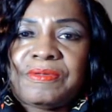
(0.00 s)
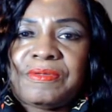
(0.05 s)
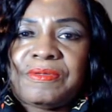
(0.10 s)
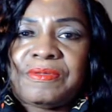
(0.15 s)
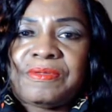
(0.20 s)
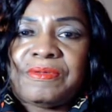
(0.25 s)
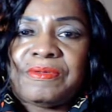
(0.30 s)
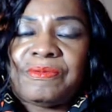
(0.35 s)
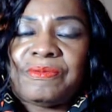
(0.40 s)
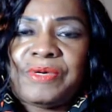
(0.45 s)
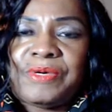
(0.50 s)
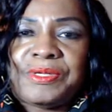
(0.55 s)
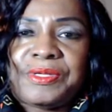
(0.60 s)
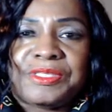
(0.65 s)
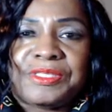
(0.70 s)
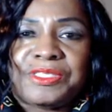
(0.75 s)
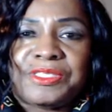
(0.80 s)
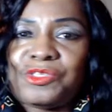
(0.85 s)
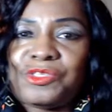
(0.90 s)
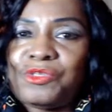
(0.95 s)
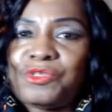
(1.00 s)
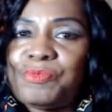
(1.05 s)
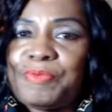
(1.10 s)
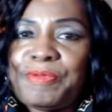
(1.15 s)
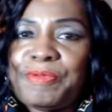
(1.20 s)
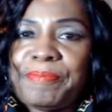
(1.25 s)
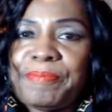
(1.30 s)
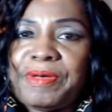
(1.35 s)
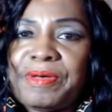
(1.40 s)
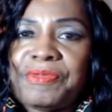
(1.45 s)
What a
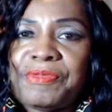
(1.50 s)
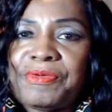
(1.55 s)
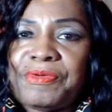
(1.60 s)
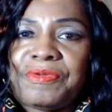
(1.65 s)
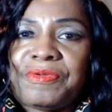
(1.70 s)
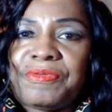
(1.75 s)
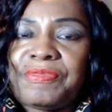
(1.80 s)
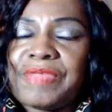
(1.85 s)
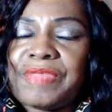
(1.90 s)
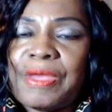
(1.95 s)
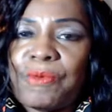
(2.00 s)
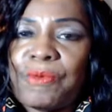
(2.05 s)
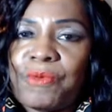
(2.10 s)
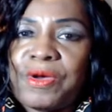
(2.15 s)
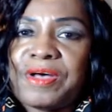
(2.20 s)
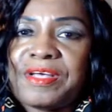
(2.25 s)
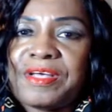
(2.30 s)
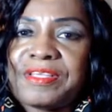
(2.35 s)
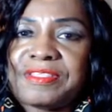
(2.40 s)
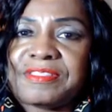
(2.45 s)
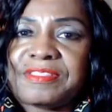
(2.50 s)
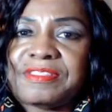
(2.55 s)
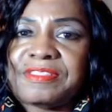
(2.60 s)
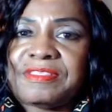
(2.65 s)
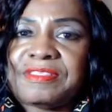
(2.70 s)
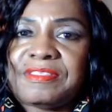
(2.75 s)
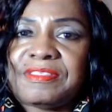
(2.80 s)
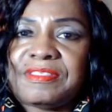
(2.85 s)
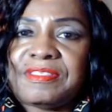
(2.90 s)
stupid mother that was.